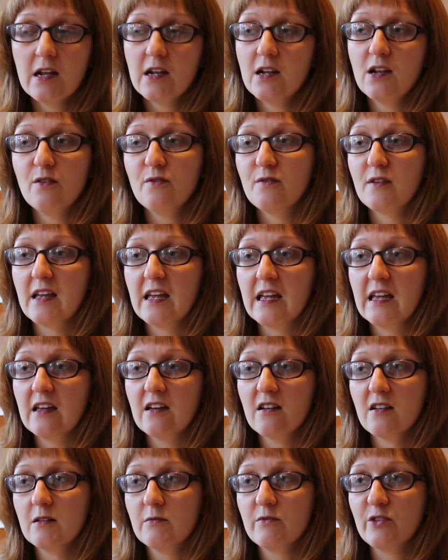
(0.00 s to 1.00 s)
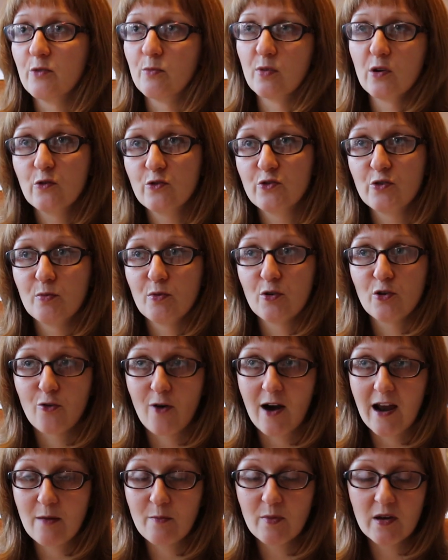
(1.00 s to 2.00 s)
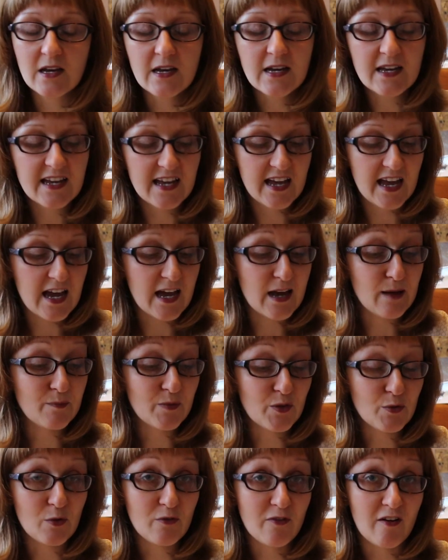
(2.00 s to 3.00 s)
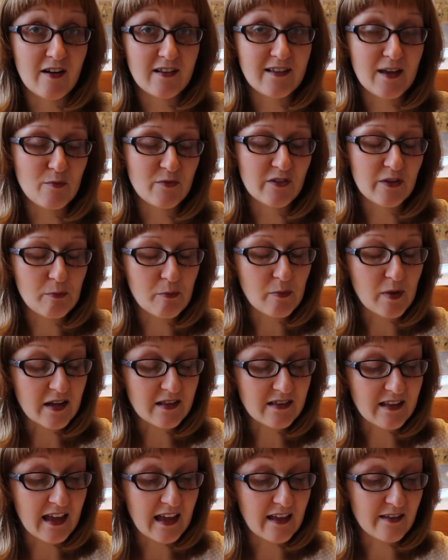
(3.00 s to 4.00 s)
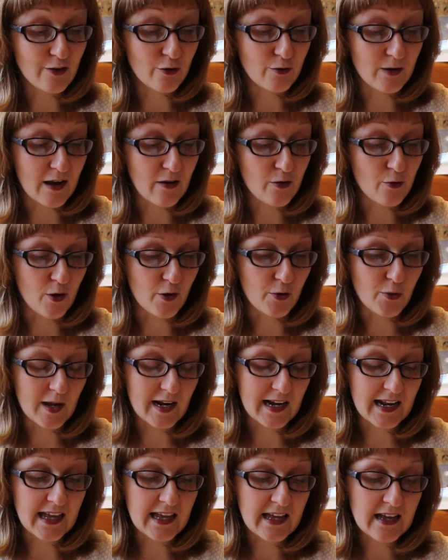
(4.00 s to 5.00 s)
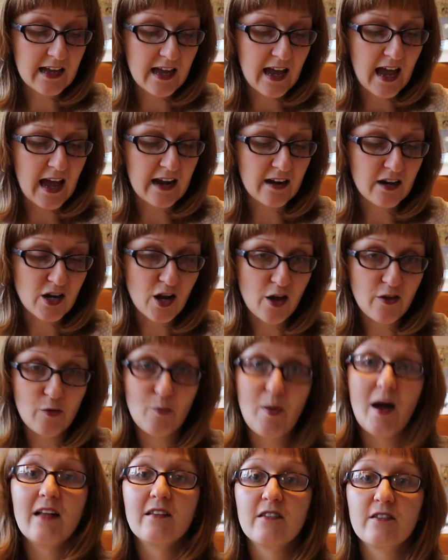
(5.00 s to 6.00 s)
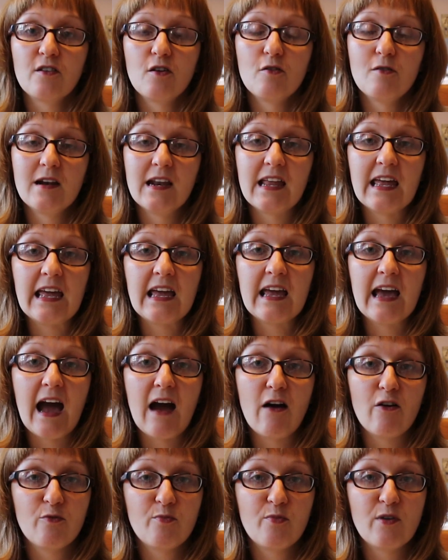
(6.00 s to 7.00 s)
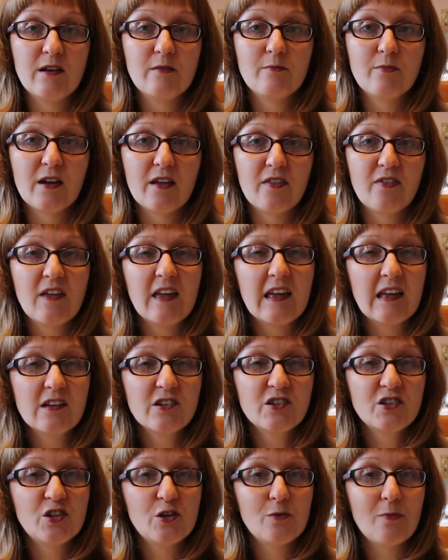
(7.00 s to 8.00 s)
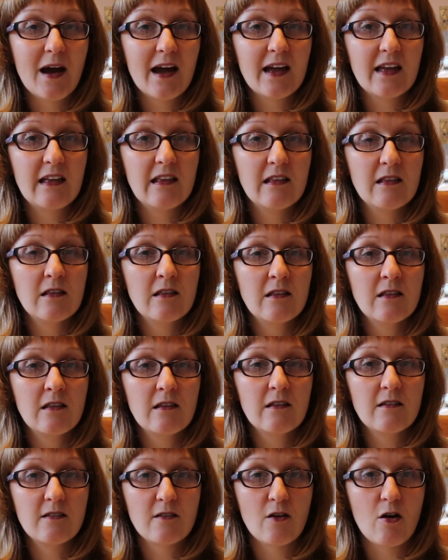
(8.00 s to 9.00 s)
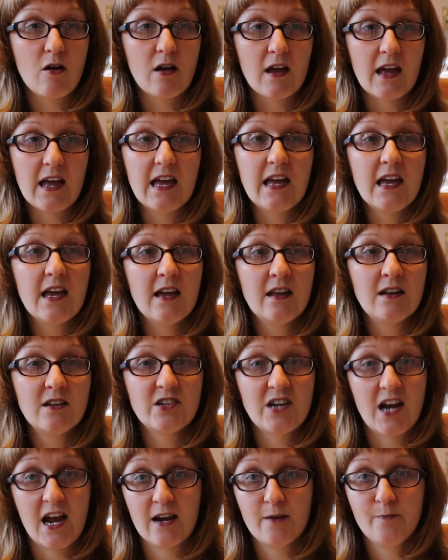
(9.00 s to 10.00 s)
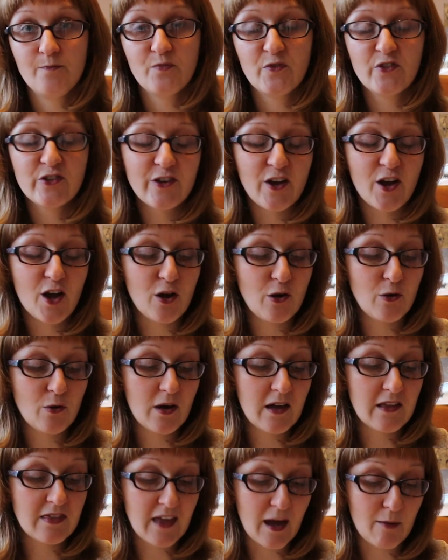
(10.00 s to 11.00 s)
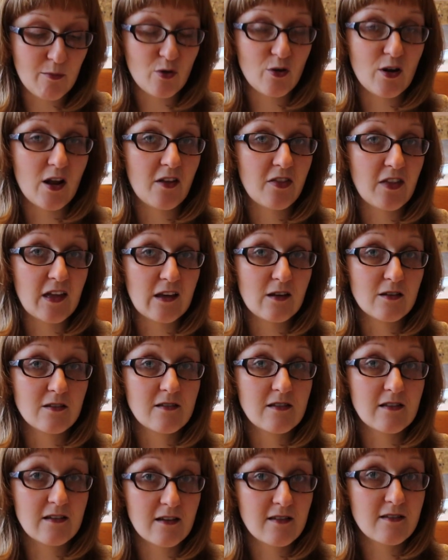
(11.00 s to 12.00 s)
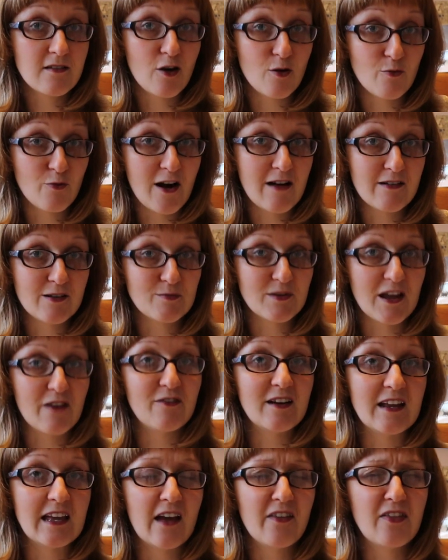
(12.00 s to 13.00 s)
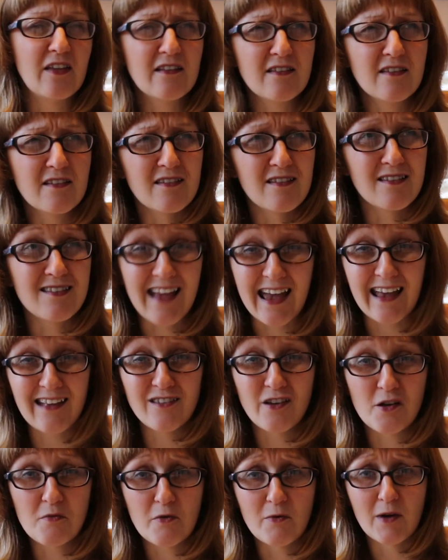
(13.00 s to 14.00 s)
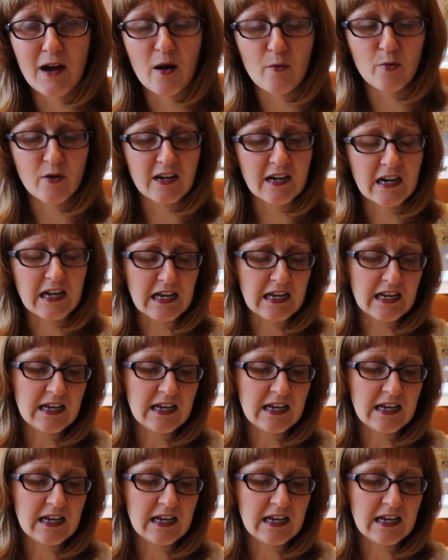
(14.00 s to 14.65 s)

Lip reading: lovely double or triple crepe that were very tempting, but they sold out quite quickly. And I know the pattern's currently out of print, but I think it's due back in stock in Jan. So at that point, I think this time around, I think this is the second time it went out of print.